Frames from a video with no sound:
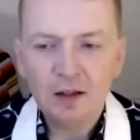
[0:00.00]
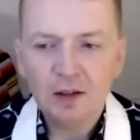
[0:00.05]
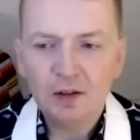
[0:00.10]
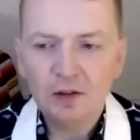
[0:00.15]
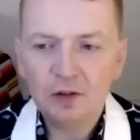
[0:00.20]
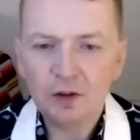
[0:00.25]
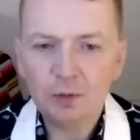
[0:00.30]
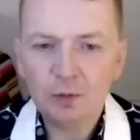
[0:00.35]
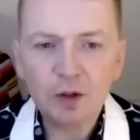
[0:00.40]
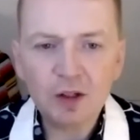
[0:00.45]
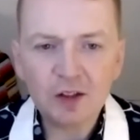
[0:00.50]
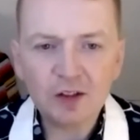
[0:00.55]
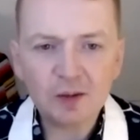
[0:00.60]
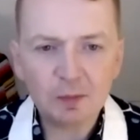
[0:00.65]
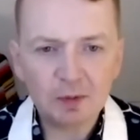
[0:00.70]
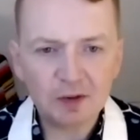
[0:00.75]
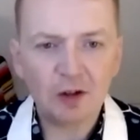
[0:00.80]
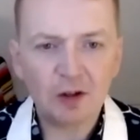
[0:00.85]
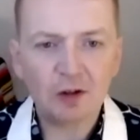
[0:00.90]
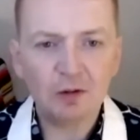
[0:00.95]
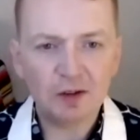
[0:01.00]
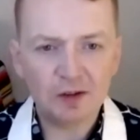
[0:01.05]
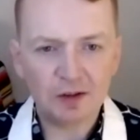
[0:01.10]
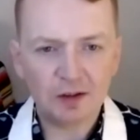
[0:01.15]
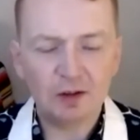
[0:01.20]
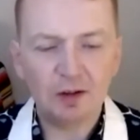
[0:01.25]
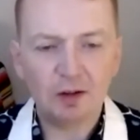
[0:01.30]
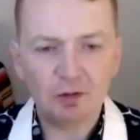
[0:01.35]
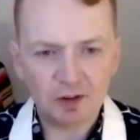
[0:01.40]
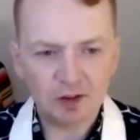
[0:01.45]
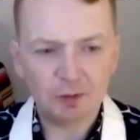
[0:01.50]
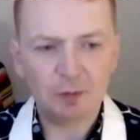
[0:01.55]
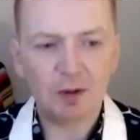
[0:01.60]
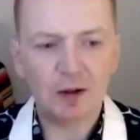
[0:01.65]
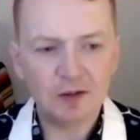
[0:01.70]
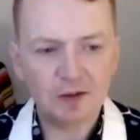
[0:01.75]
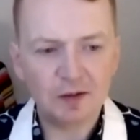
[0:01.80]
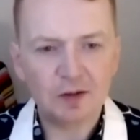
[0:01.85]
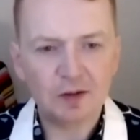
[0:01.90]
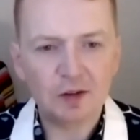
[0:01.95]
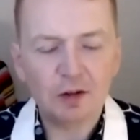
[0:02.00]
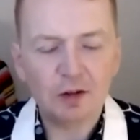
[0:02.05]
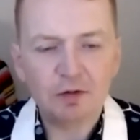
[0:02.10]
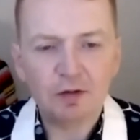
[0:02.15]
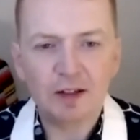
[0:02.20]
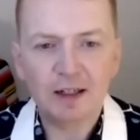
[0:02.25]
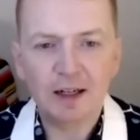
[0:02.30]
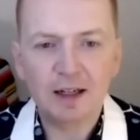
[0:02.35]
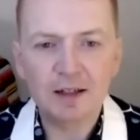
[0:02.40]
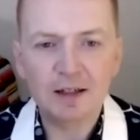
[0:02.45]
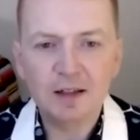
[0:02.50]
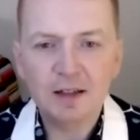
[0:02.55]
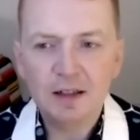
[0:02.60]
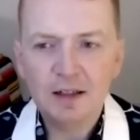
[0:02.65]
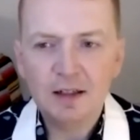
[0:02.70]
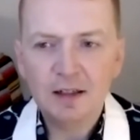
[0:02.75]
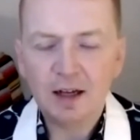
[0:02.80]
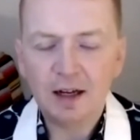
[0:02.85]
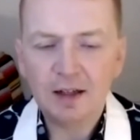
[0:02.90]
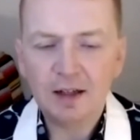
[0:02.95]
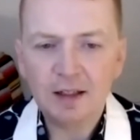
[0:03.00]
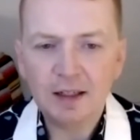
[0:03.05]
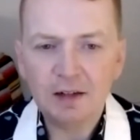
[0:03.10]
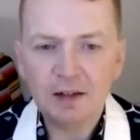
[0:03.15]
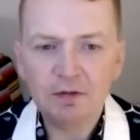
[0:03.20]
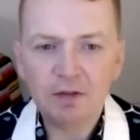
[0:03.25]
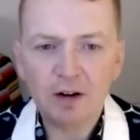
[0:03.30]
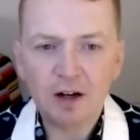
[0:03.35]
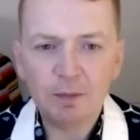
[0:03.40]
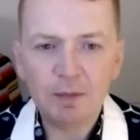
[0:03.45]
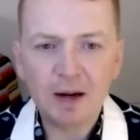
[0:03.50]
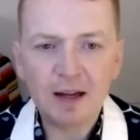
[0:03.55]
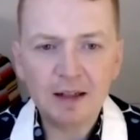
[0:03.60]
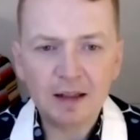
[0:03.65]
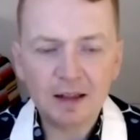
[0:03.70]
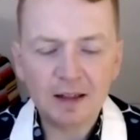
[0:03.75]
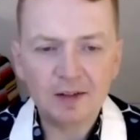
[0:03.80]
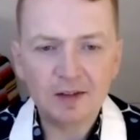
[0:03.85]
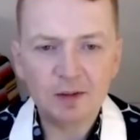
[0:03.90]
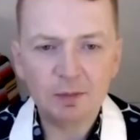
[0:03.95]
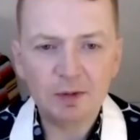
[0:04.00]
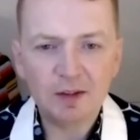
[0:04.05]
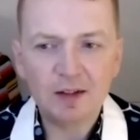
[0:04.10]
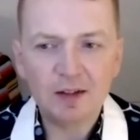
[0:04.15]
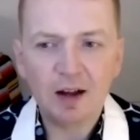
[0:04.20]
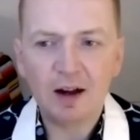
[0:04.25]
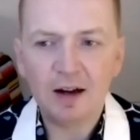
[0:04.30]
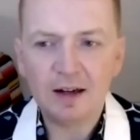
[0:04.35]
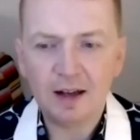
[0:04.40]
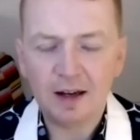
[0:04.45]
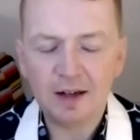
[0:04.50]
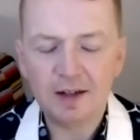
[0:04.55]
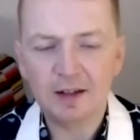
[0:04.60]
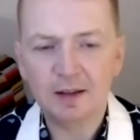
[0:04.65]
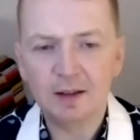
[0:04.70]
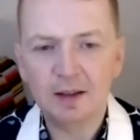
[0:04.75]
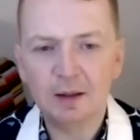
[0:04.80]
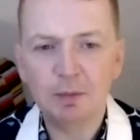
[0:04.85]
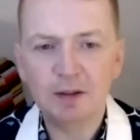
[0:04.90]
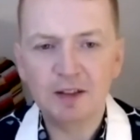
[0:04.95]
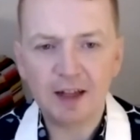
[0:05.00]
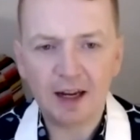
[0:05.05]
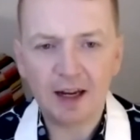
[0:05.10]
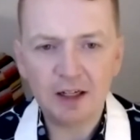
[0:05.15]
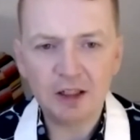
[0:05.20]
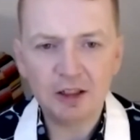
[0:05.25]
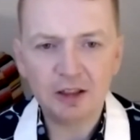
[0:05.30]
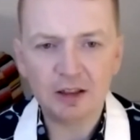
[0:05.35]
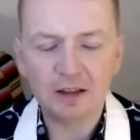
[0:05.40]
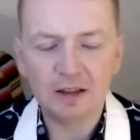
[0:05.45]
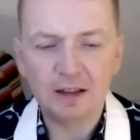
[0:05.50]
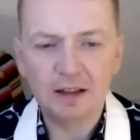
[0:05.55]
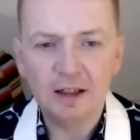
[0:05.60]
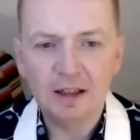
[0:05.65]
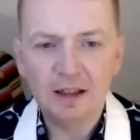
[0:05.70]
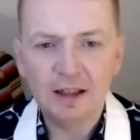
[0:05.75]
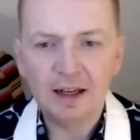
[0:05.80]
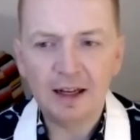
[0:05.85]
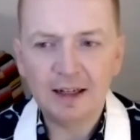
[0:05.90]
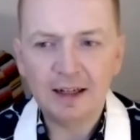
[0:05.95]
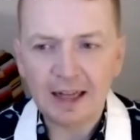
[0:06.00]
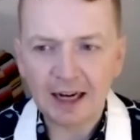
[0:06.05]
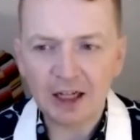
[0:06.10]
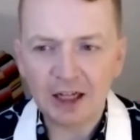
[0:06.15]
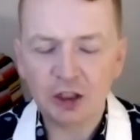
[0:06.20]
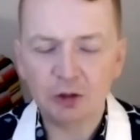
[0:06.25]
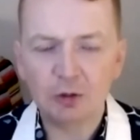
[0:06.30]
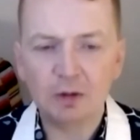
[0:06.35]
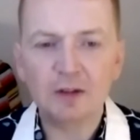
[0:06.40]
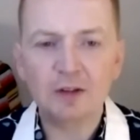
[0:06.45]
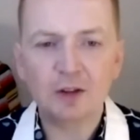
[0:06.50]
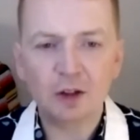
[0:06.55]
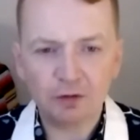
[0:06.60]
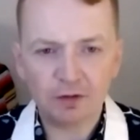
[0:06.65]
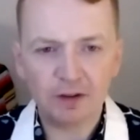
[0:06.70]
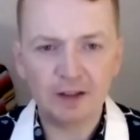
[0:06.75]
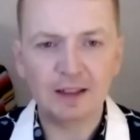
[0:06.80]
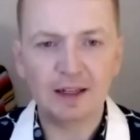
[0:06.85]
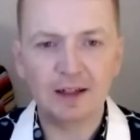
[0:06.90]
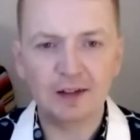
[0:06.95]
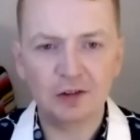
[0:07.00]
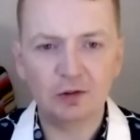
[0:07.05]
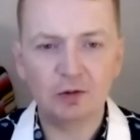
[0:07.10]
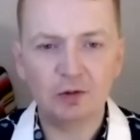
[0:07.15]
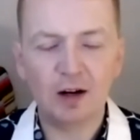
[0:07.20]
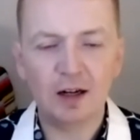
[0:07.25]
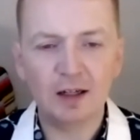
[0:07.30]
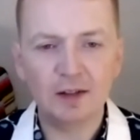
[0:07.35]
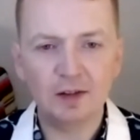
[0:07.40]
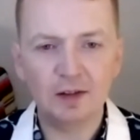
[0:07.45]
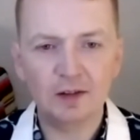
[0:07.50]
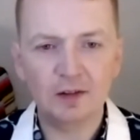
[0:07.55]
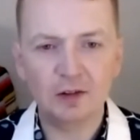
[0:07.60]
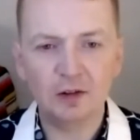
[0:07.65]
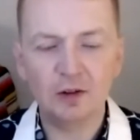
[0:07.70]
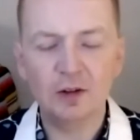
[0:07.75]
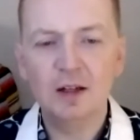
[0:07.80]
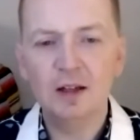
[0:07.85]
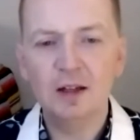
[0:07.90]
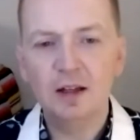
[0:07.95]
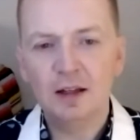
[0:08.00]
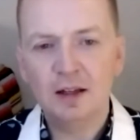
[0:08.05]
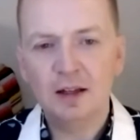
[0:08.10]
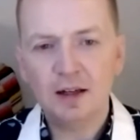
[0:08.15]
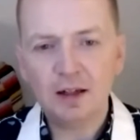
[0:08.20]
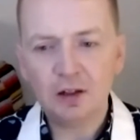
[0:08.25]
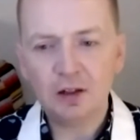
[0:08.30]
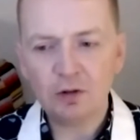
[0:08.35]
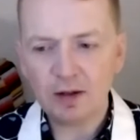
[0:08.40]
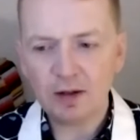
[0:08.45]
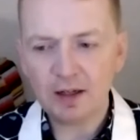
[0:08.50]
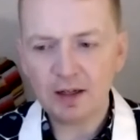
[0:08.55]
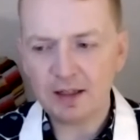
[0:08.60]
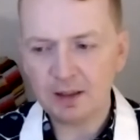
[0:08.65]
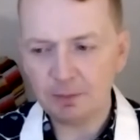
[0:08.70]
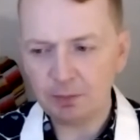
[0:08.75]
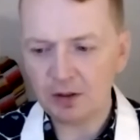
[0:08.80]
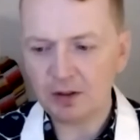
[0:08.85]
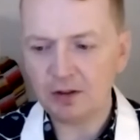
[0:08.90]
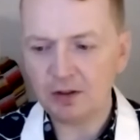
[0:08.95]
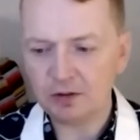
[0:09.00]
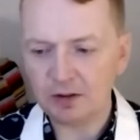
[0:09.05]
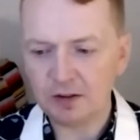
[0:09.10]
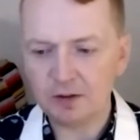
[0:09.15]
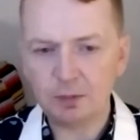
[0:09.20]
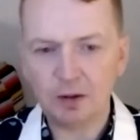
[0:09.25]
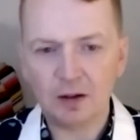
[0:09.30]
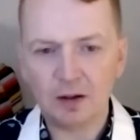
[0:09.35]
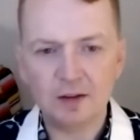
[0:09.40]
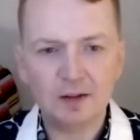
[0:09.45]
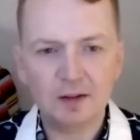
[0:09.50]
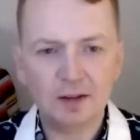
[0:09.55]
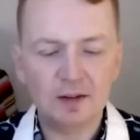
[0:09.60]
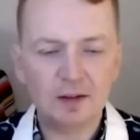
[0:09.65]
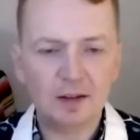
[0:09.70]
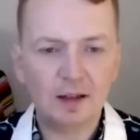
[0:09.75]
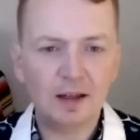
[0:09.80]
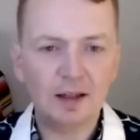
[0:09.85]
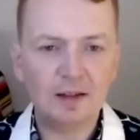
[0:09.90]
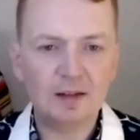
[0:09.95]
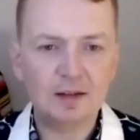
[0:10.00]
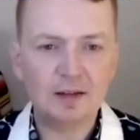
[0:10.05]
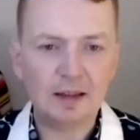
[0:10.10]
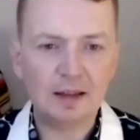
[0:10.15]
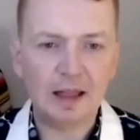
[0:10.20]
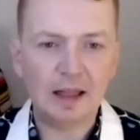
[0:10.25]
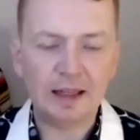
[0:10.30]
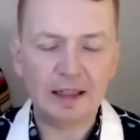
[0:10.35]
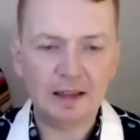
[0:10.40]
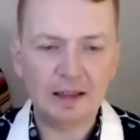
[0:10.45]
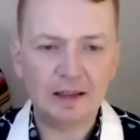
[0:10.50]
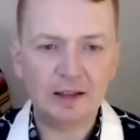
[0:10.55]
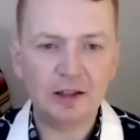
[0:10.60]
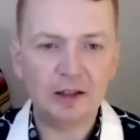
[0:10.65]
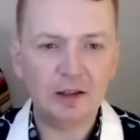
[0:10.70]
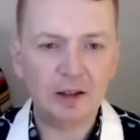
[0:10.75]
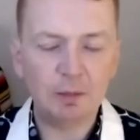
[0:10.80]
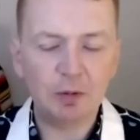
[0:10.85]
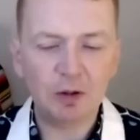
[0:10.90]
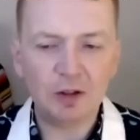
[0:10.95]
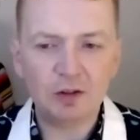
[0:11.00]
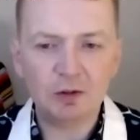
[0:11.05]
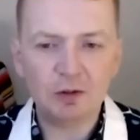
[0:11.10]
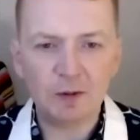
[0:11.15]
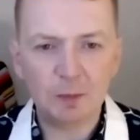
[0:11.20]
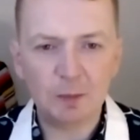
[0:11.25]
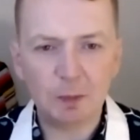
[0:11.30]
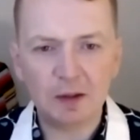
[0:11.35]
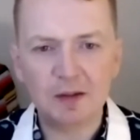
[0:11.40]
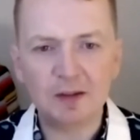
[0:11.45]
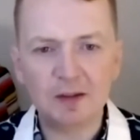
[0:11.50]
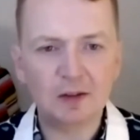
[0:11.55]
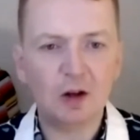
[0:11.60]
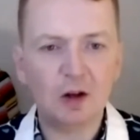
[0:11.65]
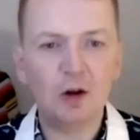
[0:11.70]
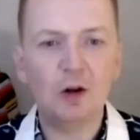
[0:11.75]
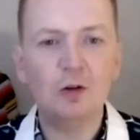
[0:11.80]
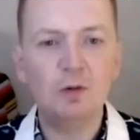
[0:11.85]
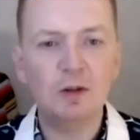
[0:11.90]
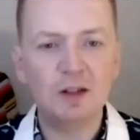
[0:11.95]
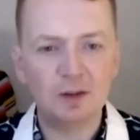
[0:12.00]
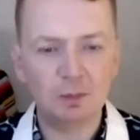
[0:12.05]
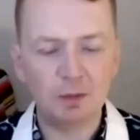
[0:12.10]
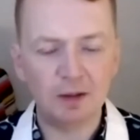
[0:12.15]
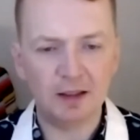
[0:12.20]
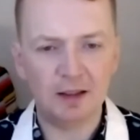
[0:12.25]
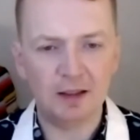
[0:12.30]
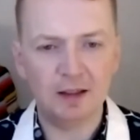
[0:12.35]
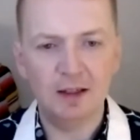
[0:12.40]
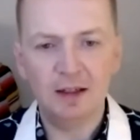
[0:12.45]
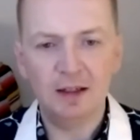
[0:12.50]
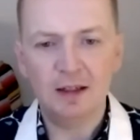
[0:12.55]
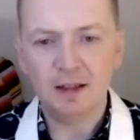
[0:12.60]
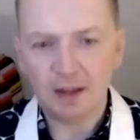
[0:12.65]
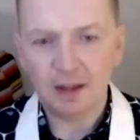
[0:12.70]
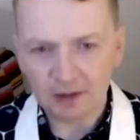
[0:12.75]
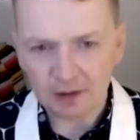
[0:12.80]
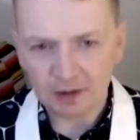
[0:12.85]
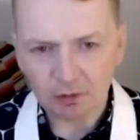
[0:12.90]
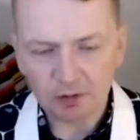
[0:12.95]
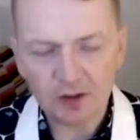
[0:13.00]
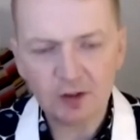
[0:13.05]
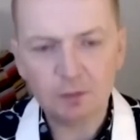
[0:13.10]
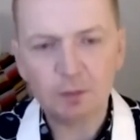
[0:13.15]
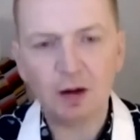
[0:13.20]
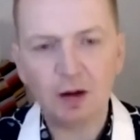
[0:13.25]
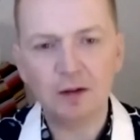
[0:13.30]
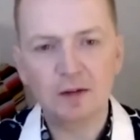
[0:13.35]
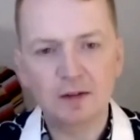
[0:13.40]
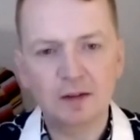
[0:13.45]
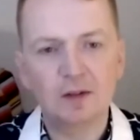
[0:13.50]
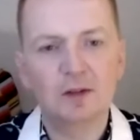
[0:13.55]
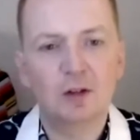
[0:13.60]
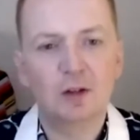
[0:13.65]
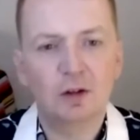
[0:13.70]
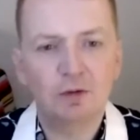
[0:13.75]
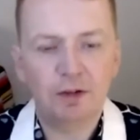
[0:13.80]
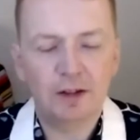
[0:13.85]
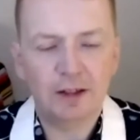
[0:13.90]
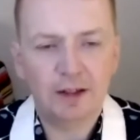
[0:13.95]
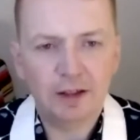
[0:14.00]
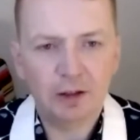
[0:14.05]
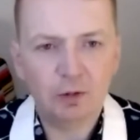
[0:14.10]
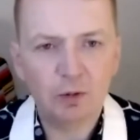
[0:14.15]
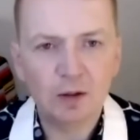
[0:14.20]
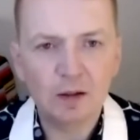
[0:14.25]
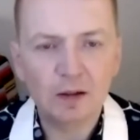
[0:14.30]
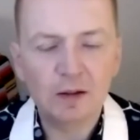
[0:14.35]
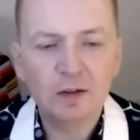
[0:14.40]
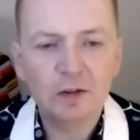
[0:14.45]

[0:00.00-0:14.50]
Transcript: So Buddhism is always a response to suffering. And I think environmentalism is highlighting the potential and actual suffering that is arising. So in a way, the Buddhist response is like the Buddhist response has always been, it's a response to suffering in the world.